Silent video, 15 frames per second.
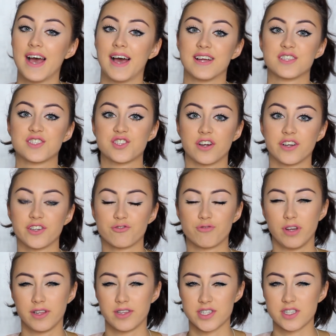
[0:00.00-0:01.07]
and
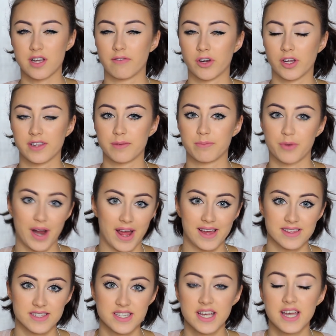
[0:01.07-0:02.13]
started really discovering the
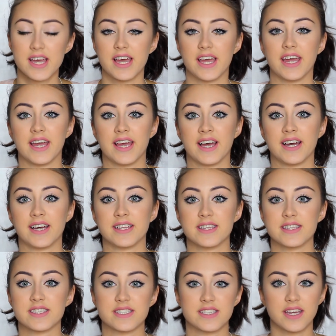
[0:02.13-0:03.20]
brand
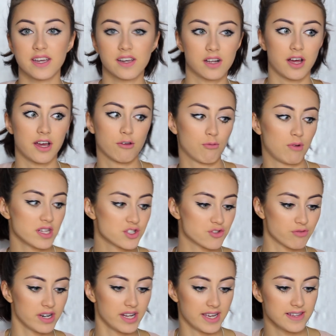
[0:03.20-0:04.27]
and seeing like
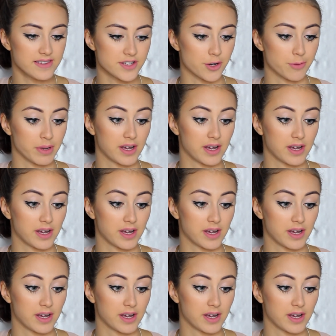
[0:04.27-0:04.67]
what's really in there,